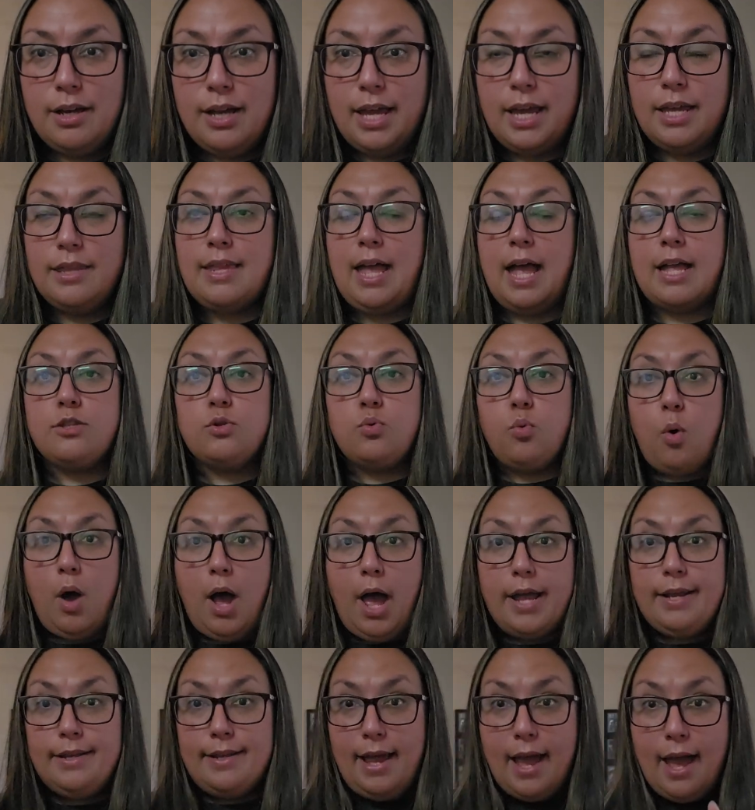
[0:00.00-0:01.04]
And that's
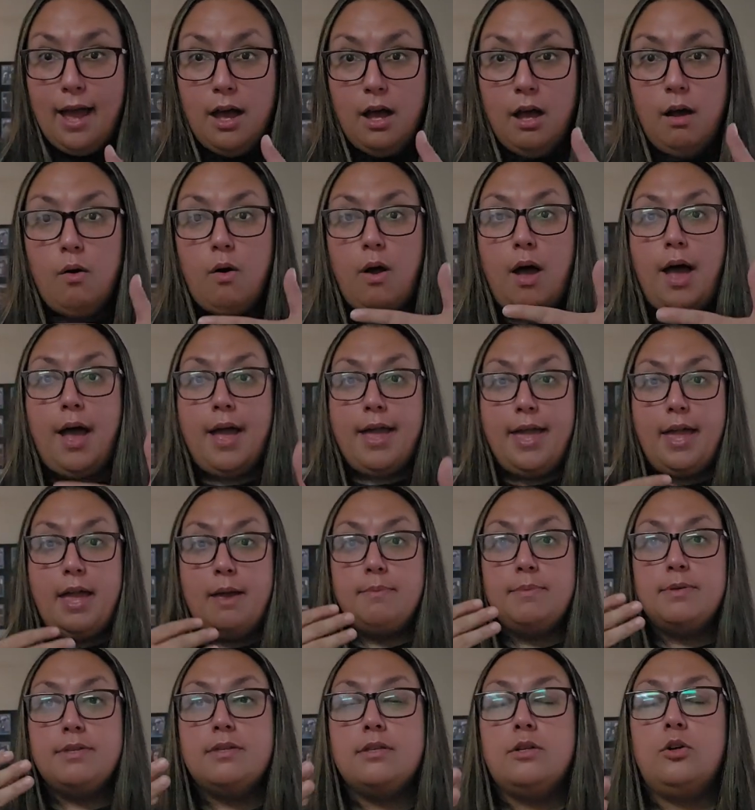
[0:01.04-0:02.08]
why now I
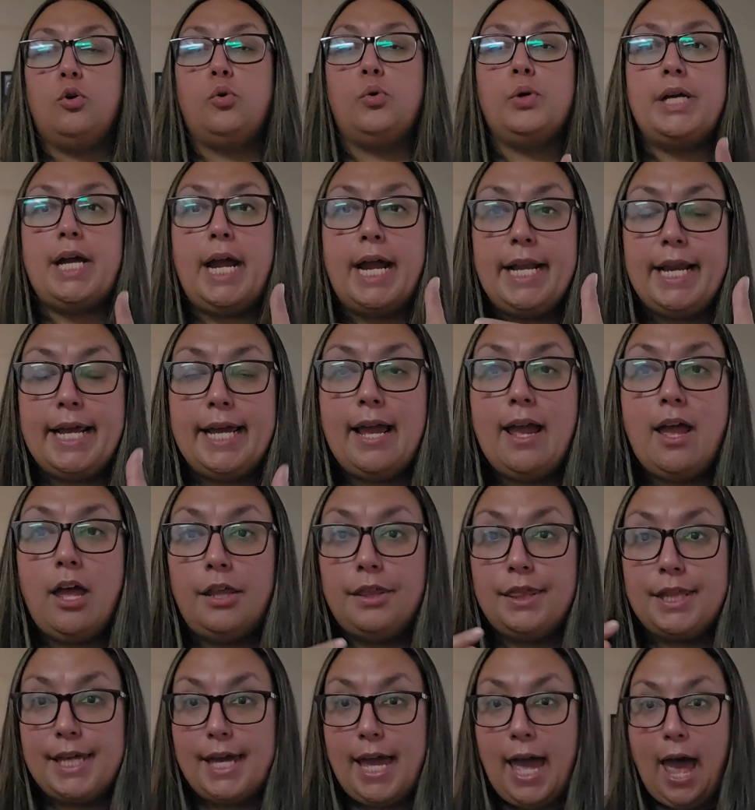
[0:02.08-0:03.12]
am creating
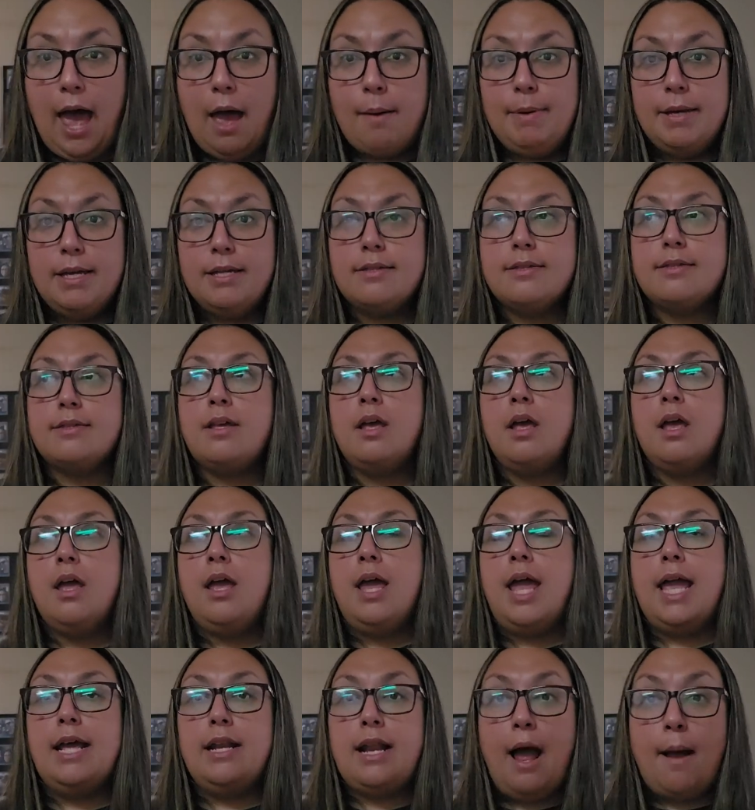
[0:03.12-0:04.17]
healthy habits
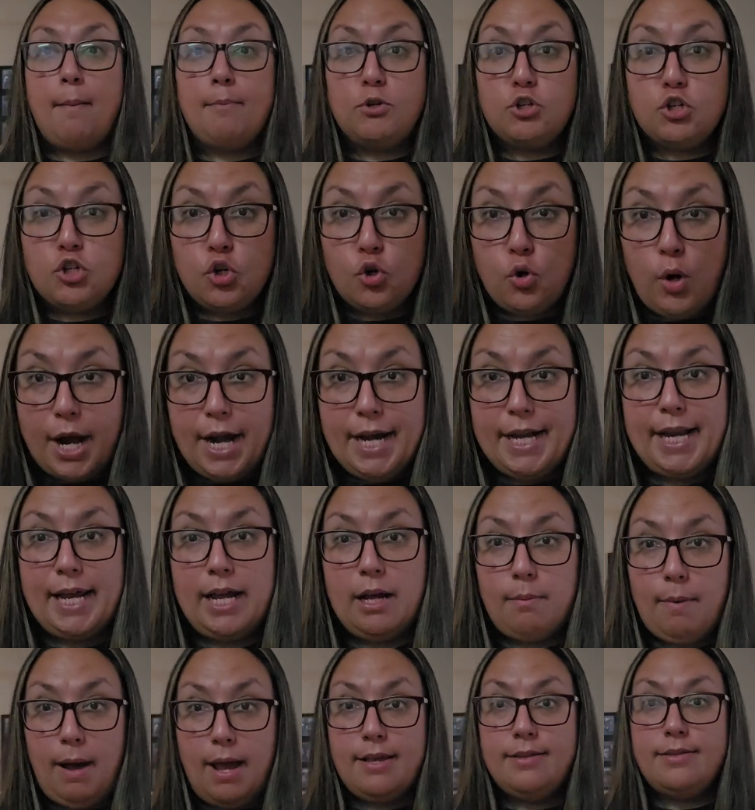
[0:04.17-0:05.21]
and I'm
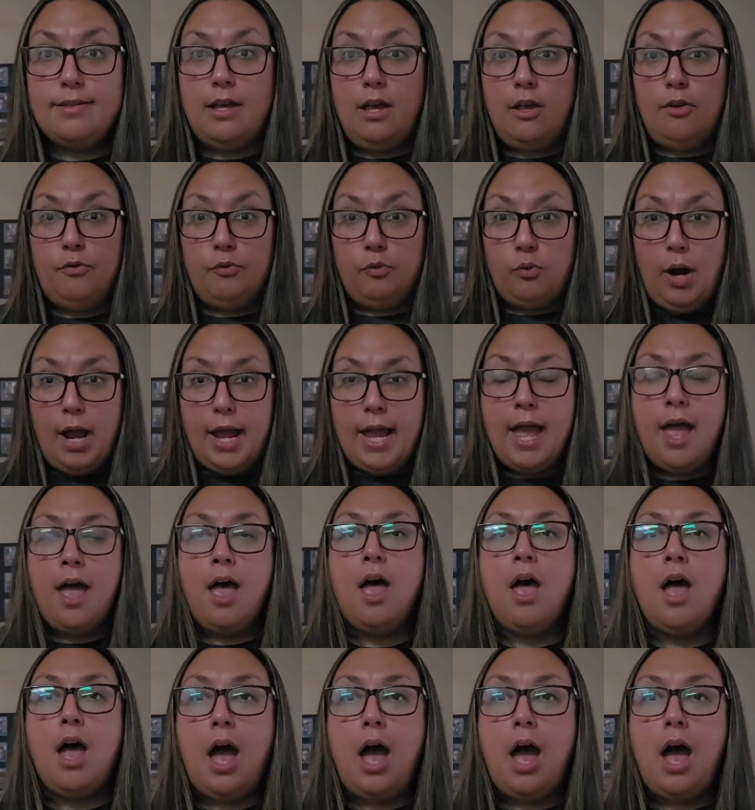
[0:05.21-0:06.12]
training myself, right?